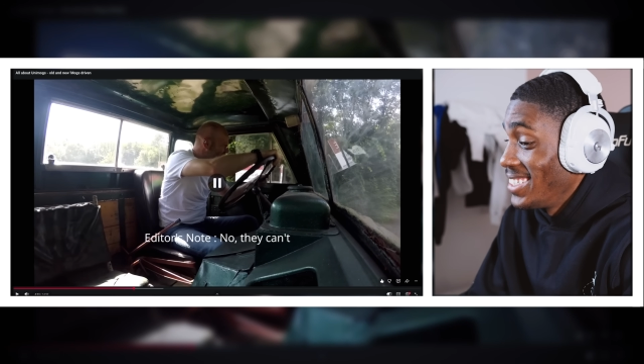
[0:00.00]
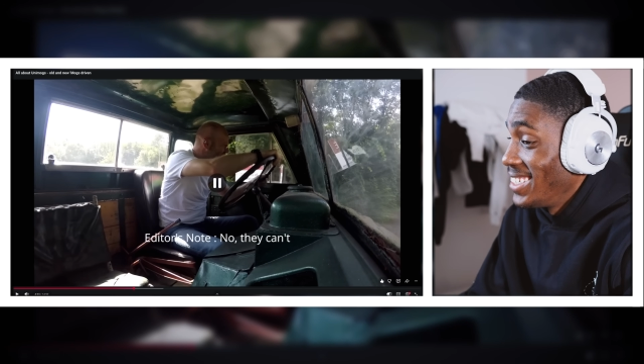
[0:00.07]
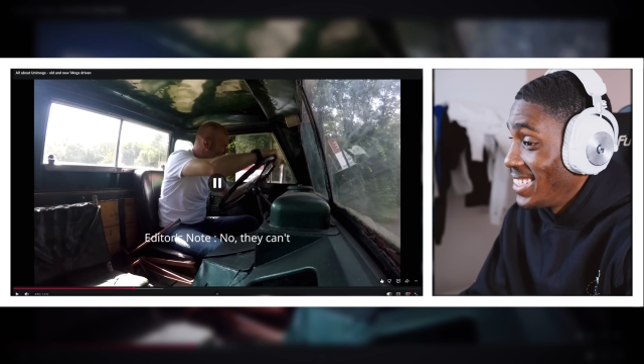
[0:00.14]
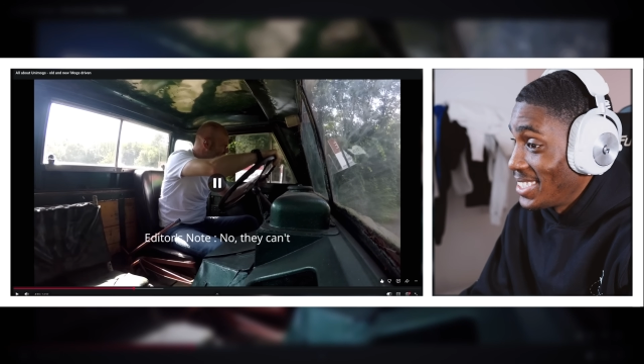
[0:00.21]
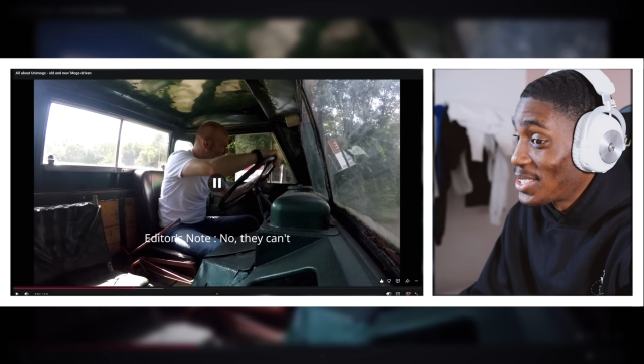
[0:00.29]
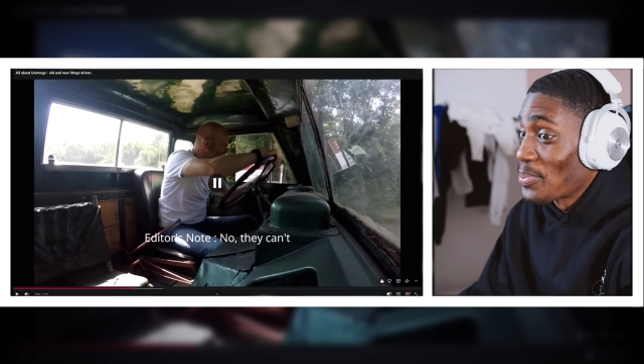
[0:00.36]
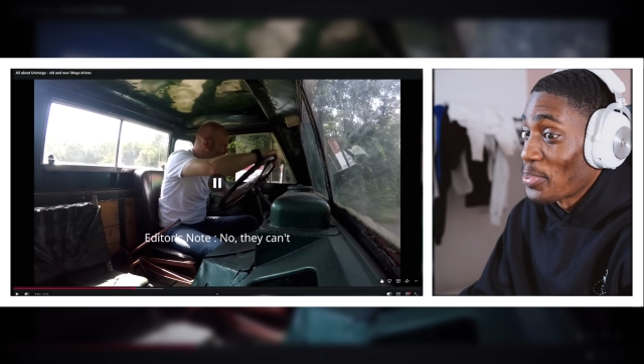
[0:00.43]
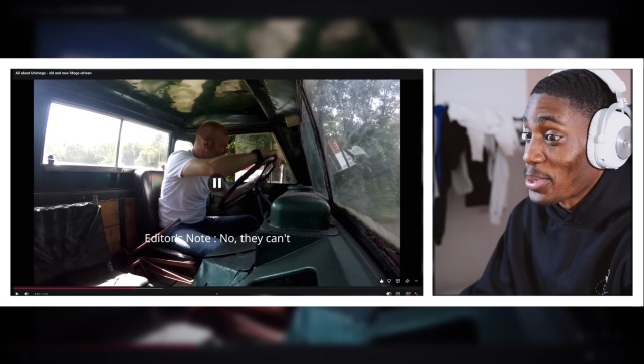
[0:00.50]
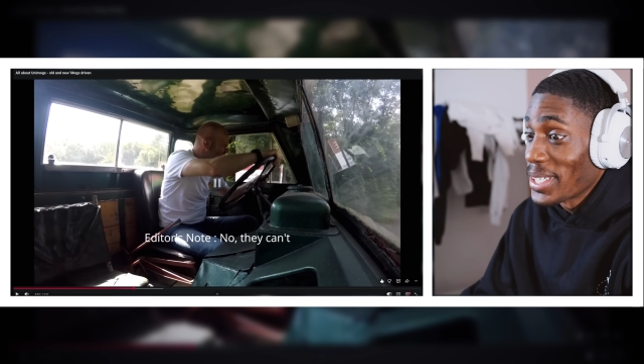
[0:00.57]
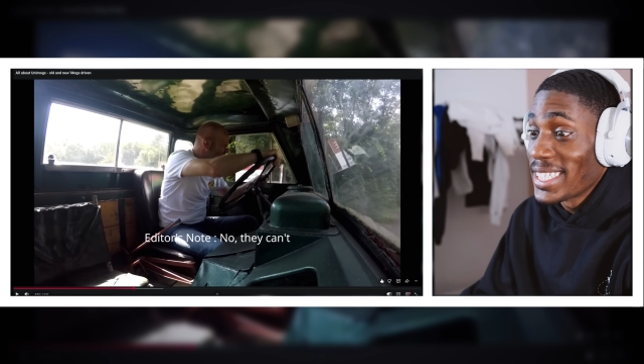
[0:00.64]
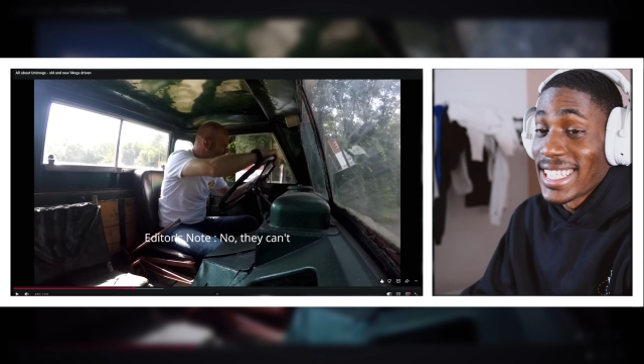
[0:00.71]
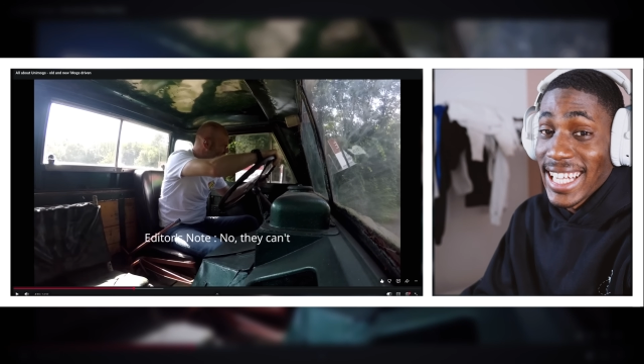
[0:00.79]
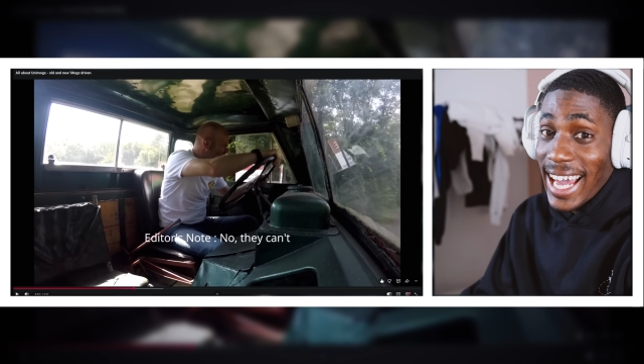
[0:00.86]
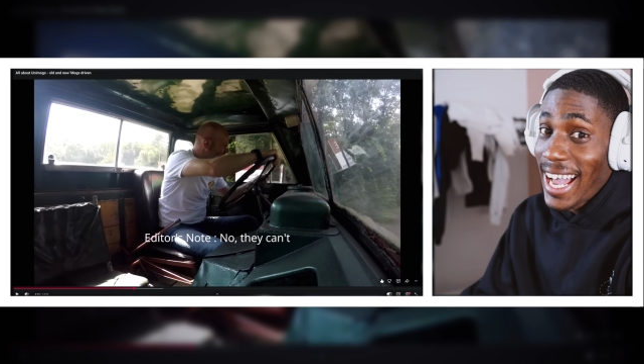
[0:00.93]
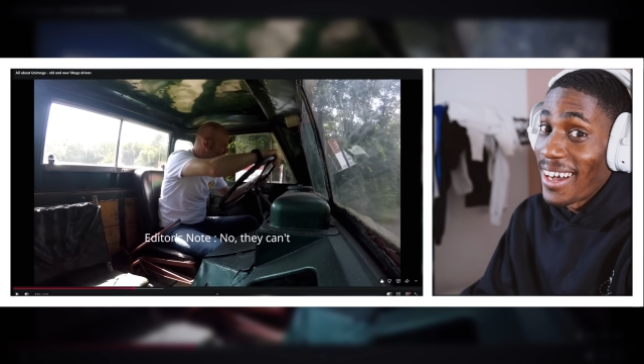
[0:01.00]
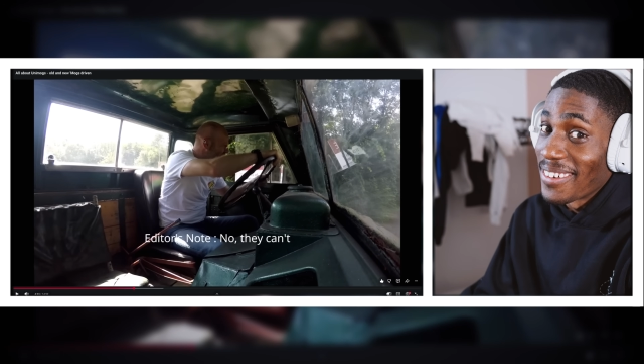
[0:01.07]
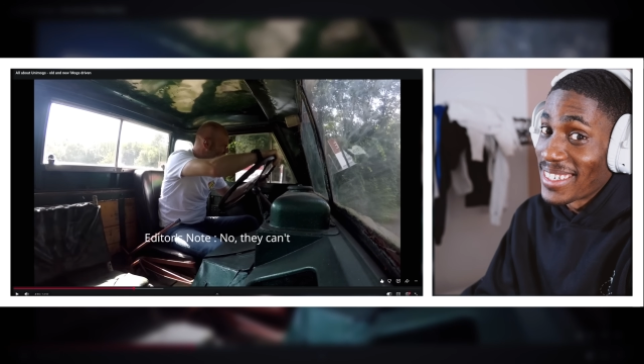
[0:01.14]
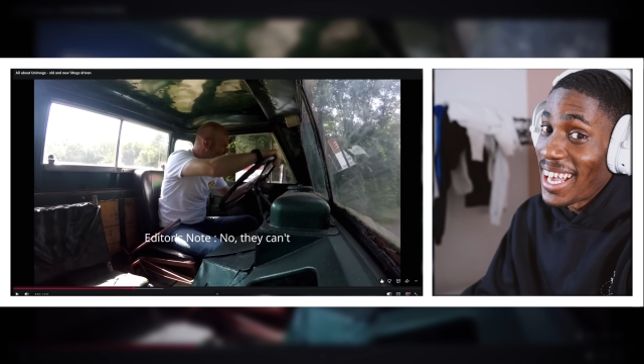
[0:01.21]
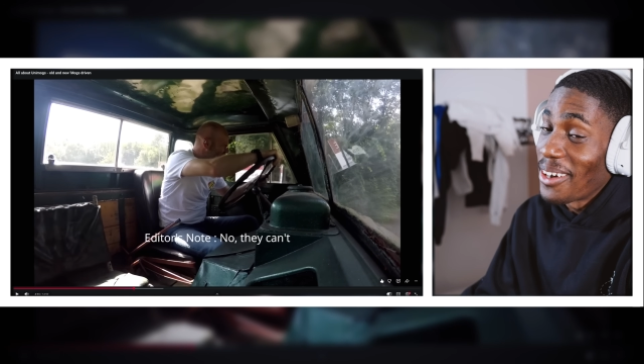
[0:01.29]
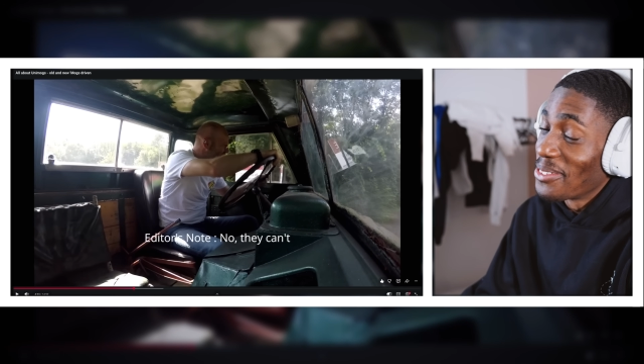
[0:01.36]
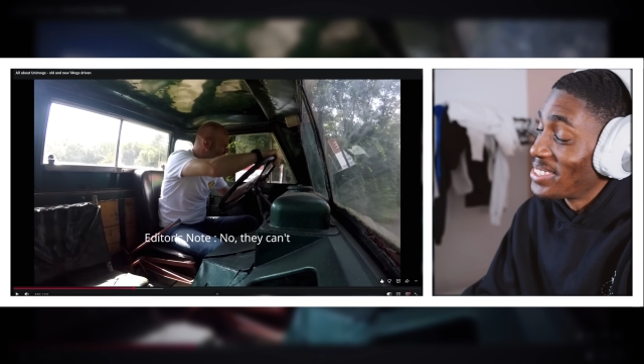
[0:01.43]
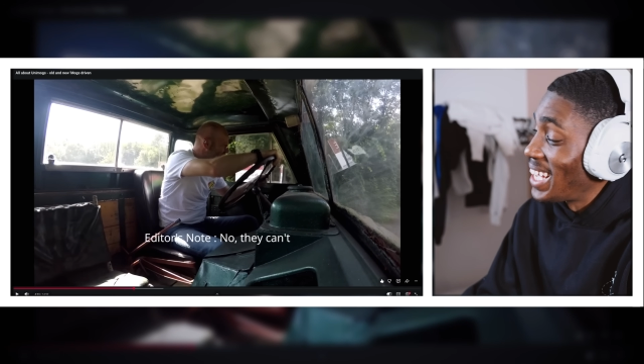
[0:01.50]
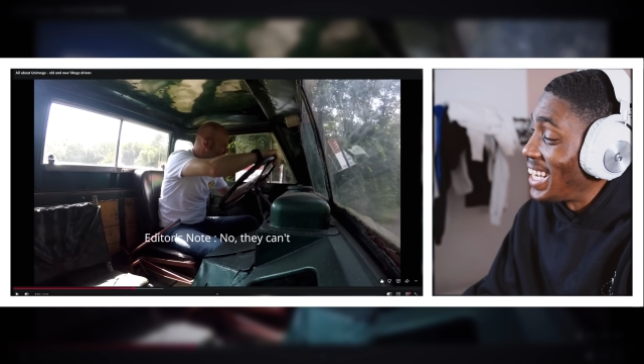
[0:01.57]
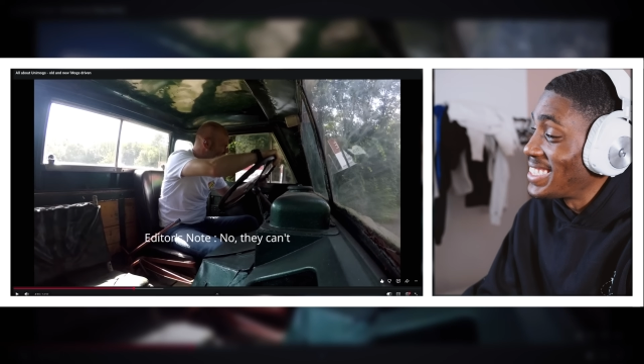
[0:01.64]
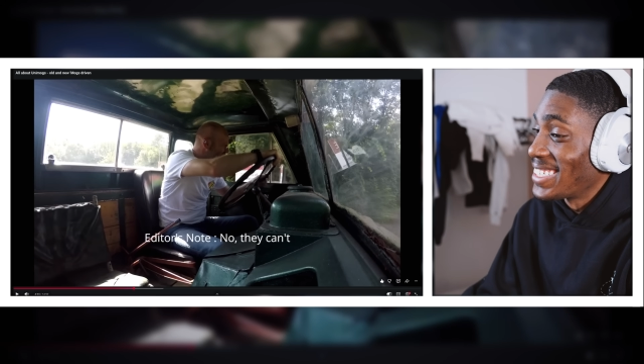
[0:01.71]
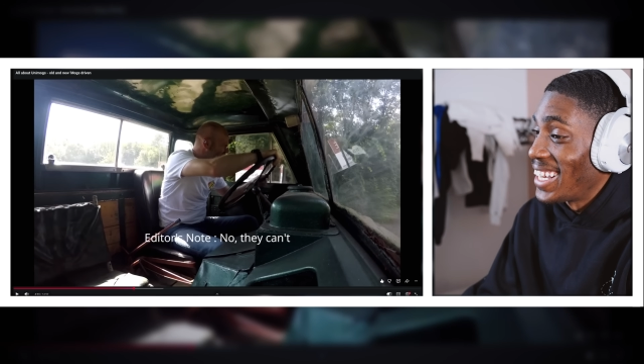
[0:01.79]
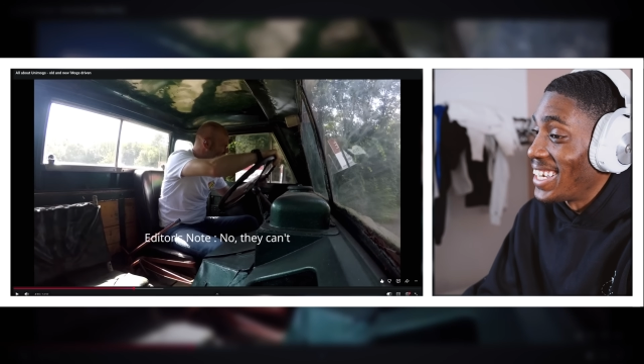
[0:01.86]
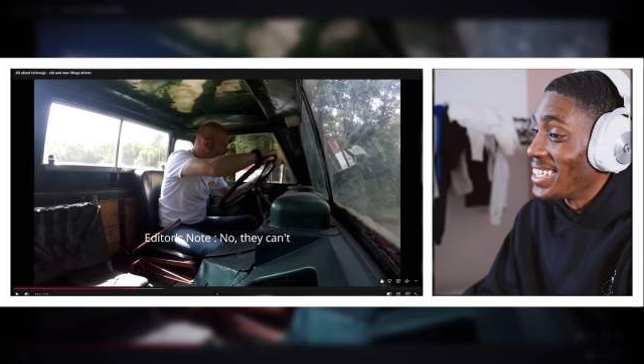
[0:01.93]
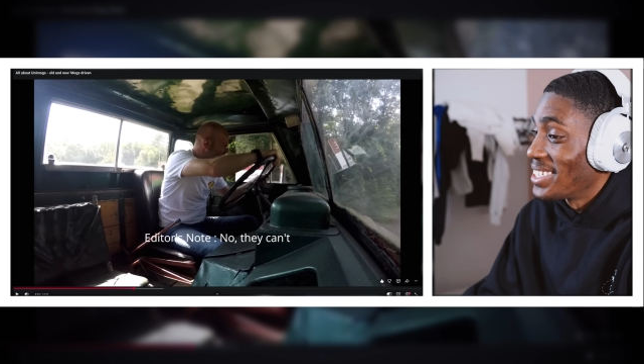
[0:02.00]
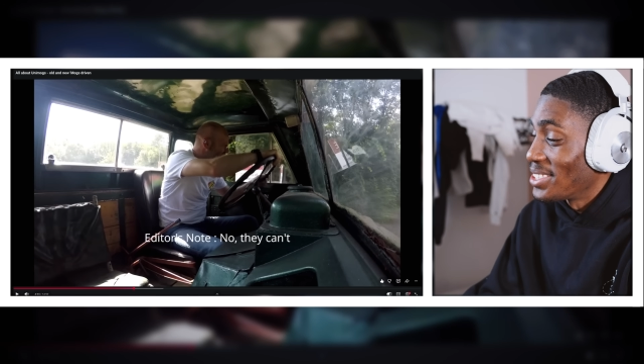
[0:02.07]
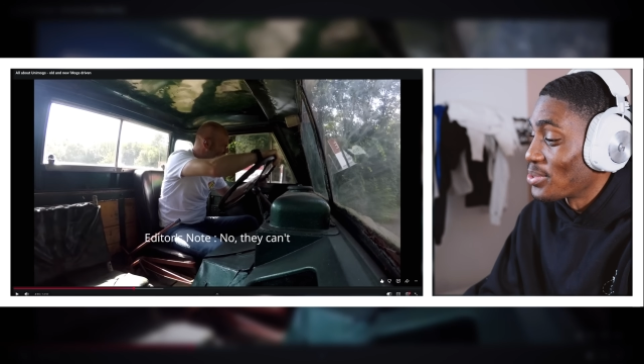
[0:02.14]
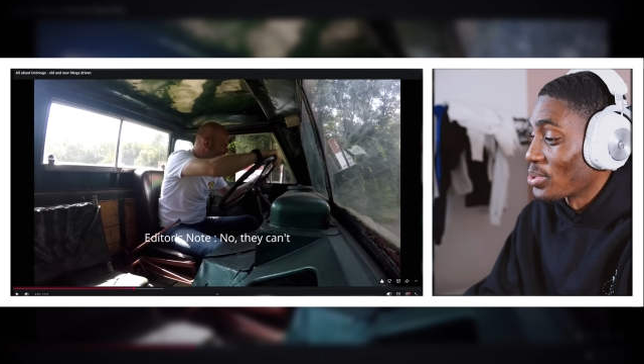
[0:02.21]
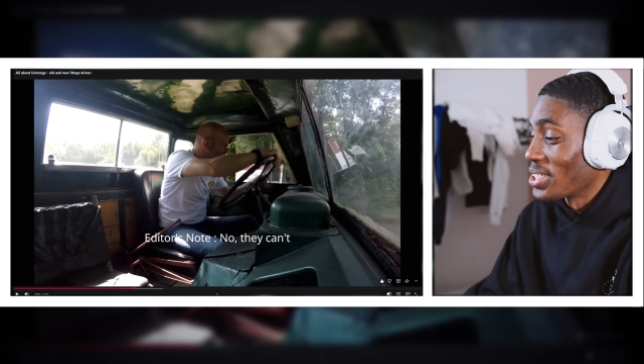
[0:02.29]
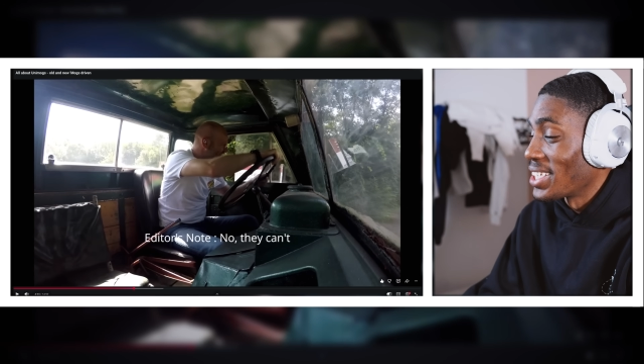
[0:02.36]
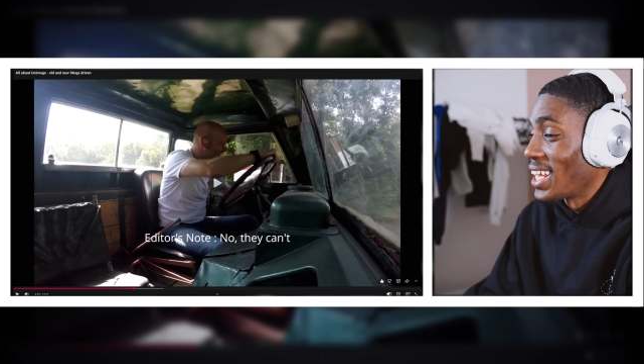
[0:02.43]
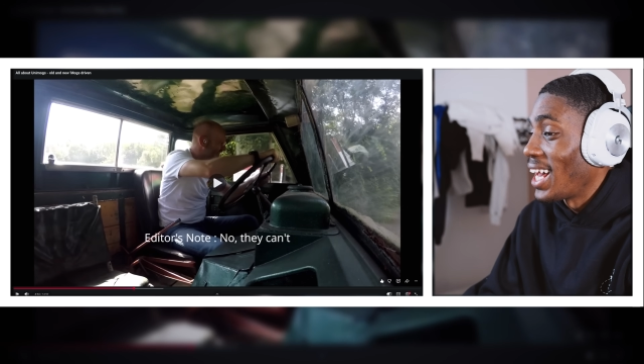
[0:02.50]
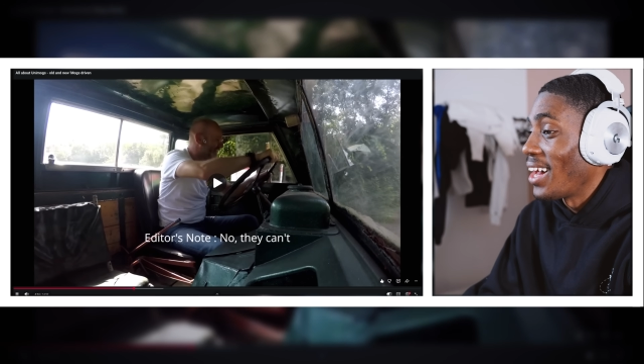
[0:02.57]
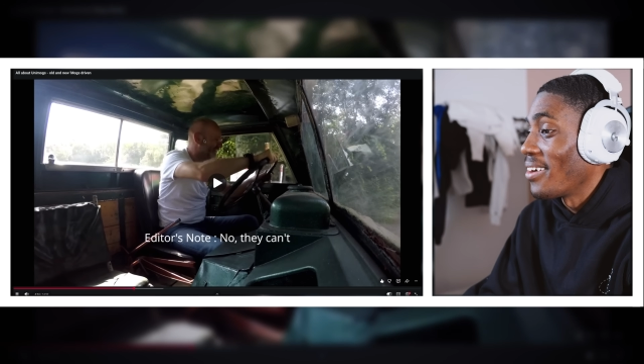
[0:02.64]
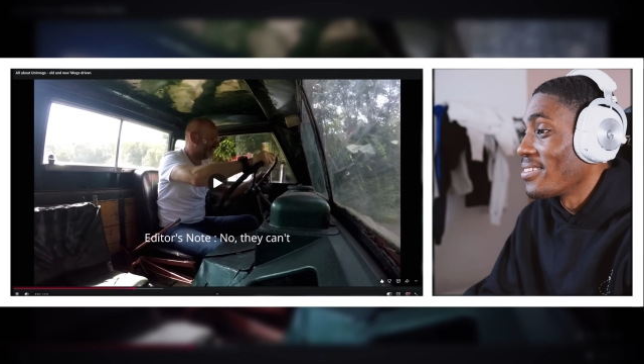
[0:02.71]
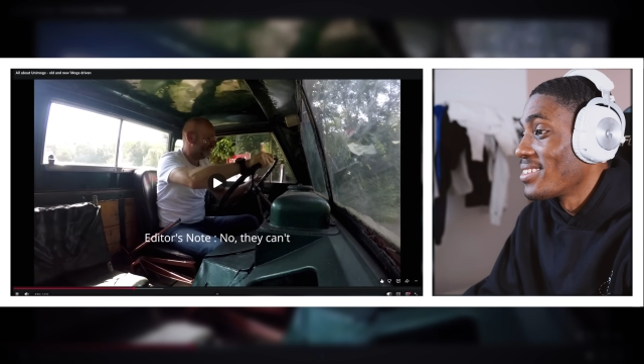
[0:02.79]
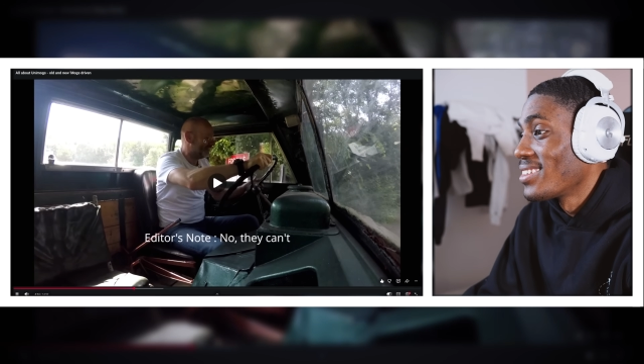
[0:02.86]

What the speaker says: It's pretty loud. I will not deny it. It's pretty loud.